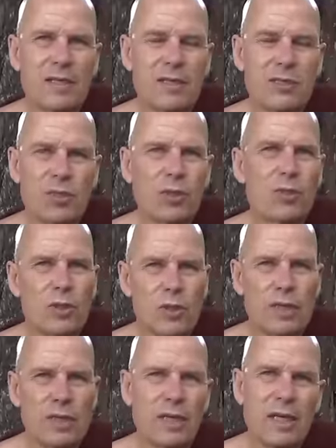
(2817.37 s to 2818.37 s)
So
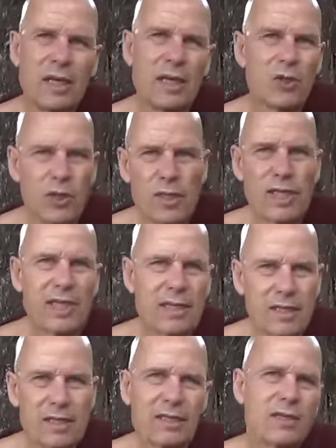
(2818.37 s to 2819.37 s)
uh, good in,
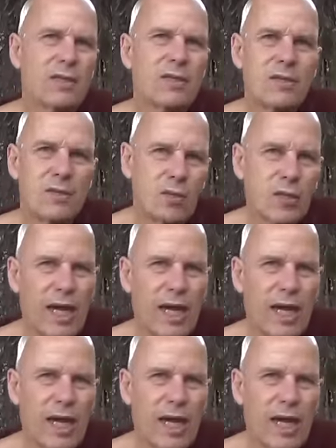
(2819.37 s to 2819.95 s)
good